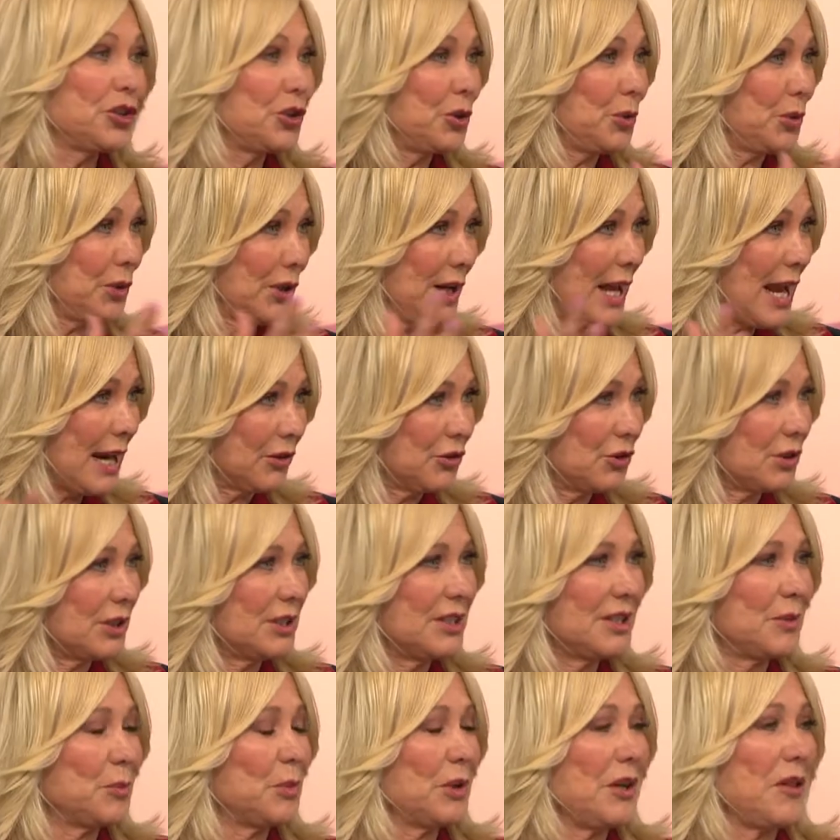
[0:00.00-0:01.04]
you were an actress
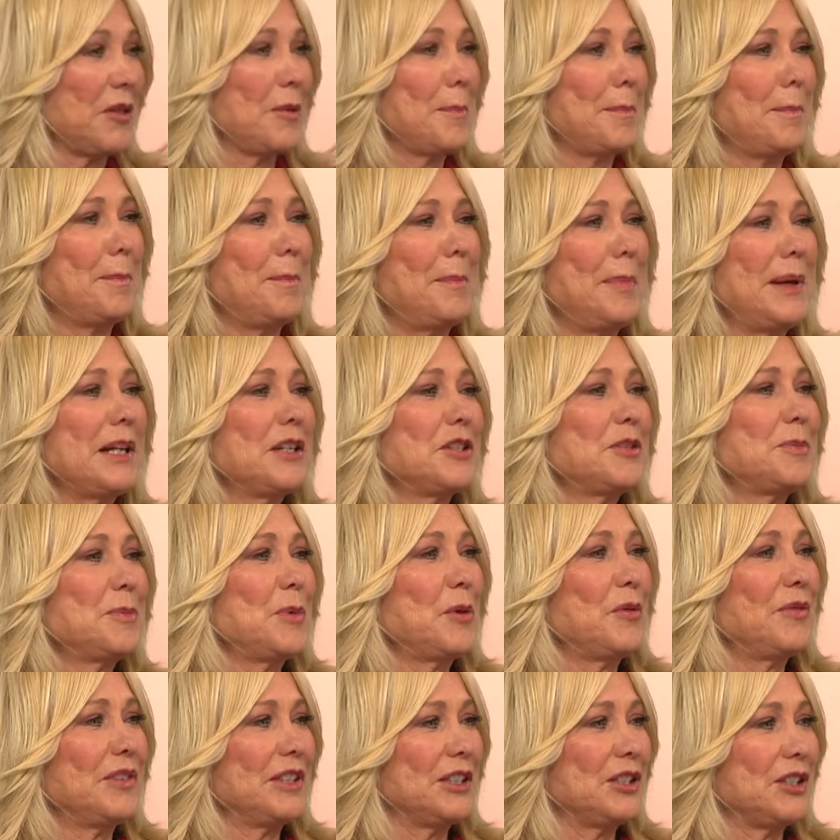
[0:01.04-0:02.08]
to in one of the yeah. biggest
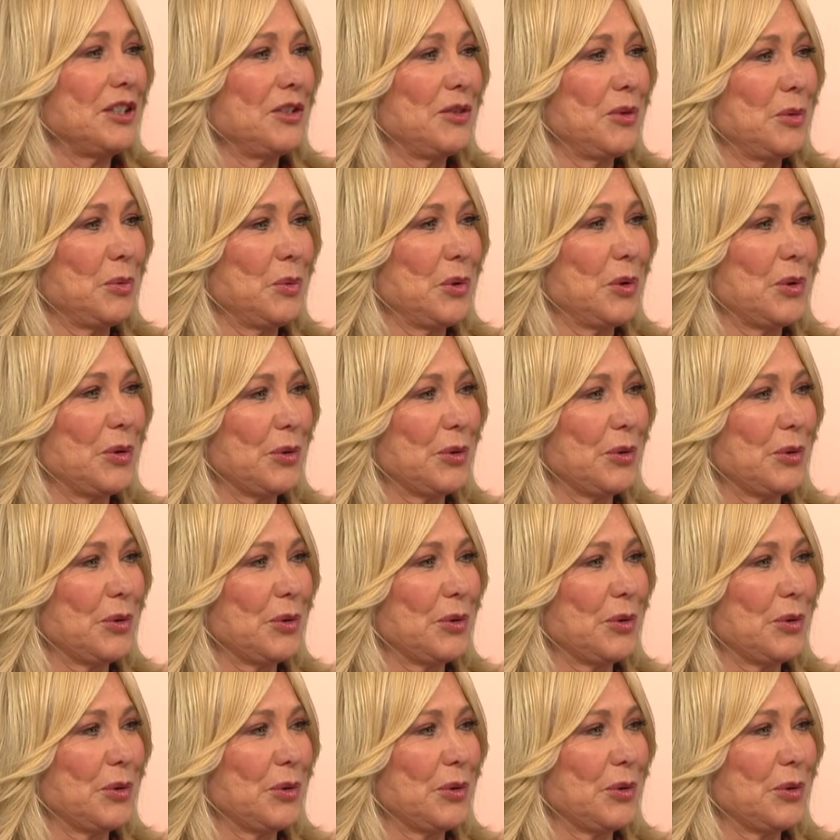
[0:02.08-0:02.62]
was, movies was, in the world.